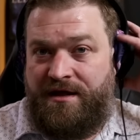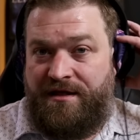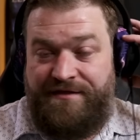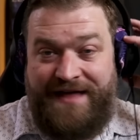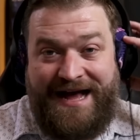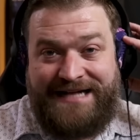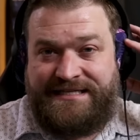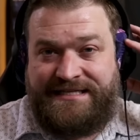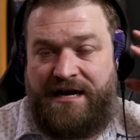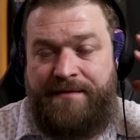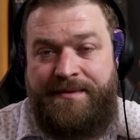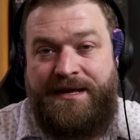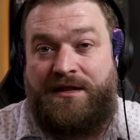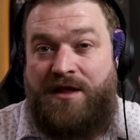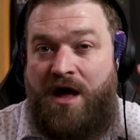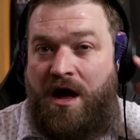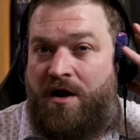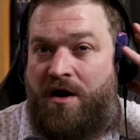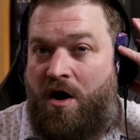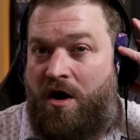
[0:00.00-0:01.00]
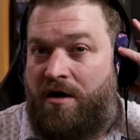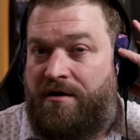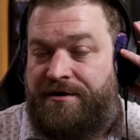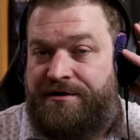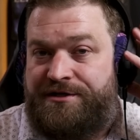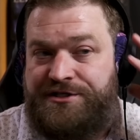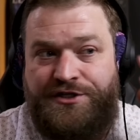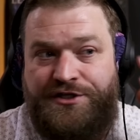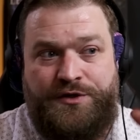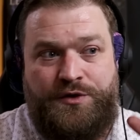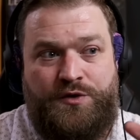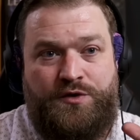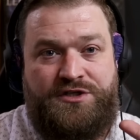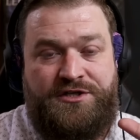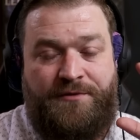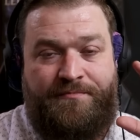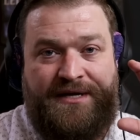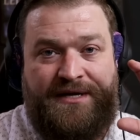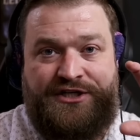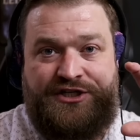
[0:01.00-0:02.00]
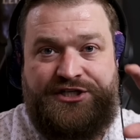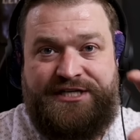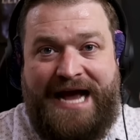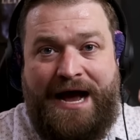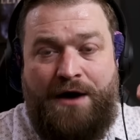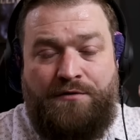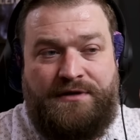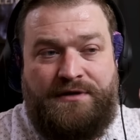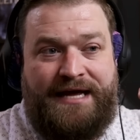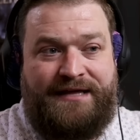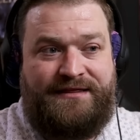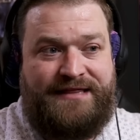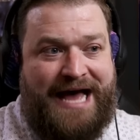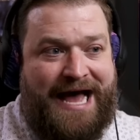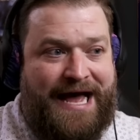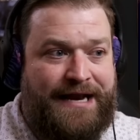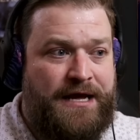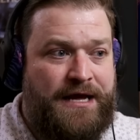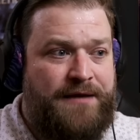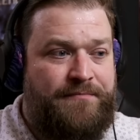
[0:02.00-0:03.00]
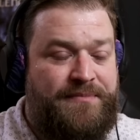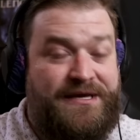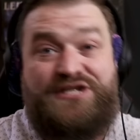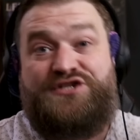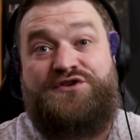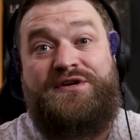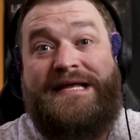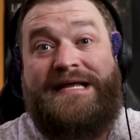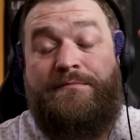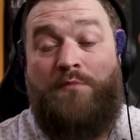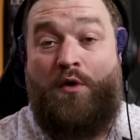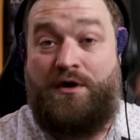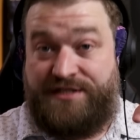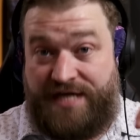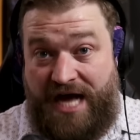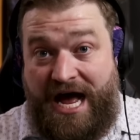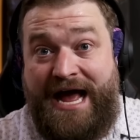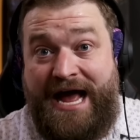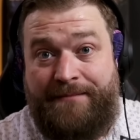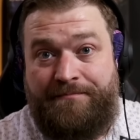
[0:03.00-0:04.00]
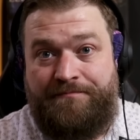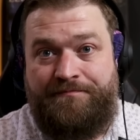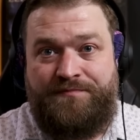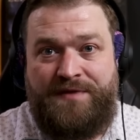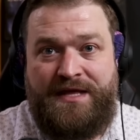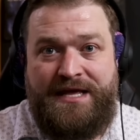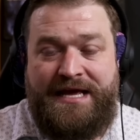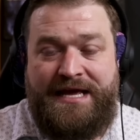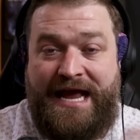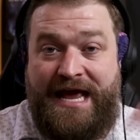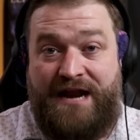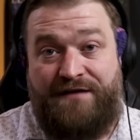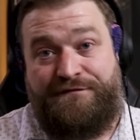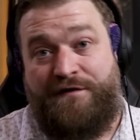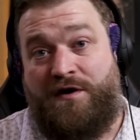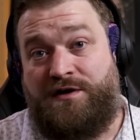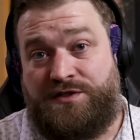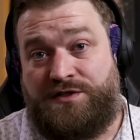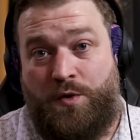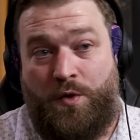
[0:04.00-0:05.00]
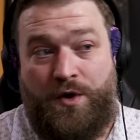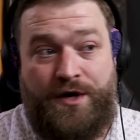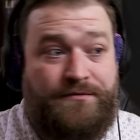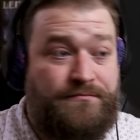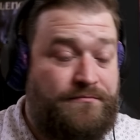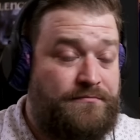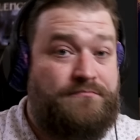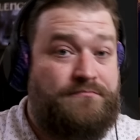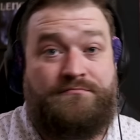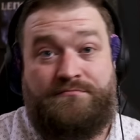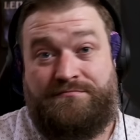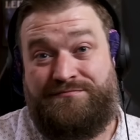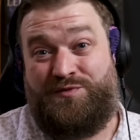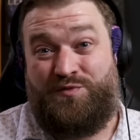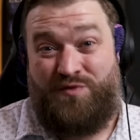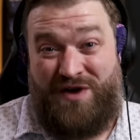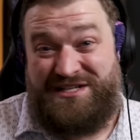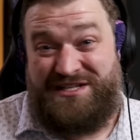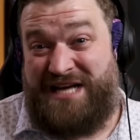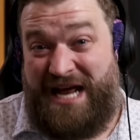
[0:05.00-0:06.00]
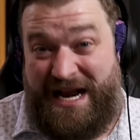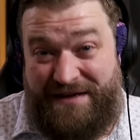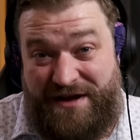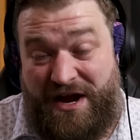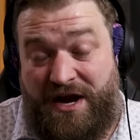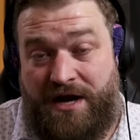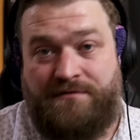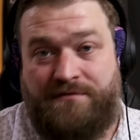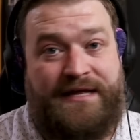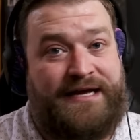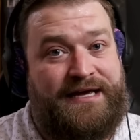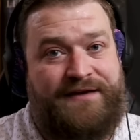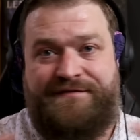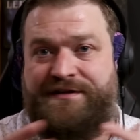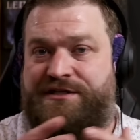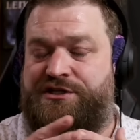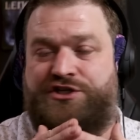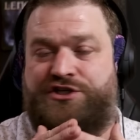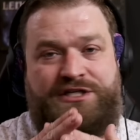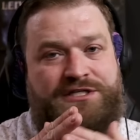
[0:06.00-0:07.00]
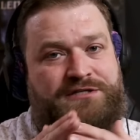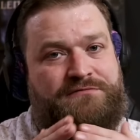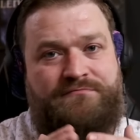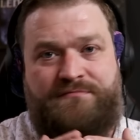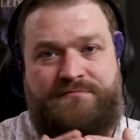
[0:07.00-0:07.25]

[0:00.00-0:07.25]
That's going to be a lot harder to to pitch down like that because you need more time. And a false chord runs out of air like if it's just